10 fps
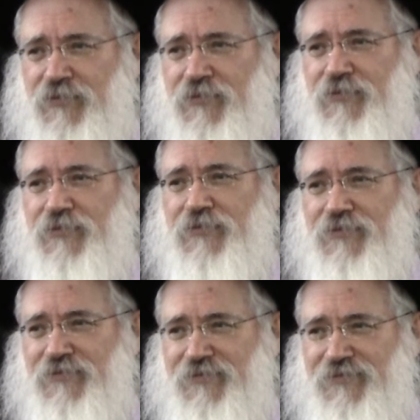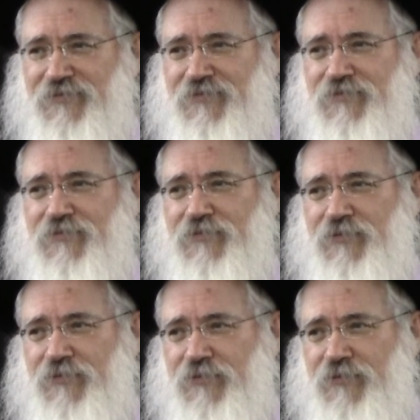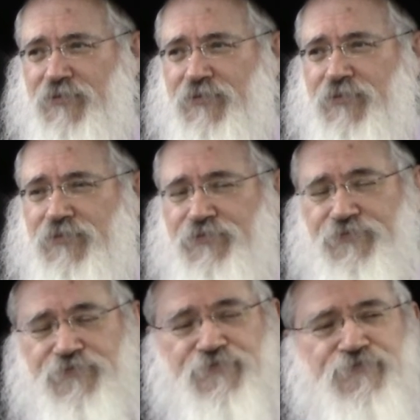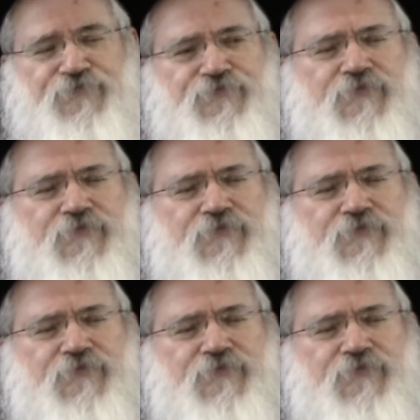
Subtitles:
No one is speaking in this clip.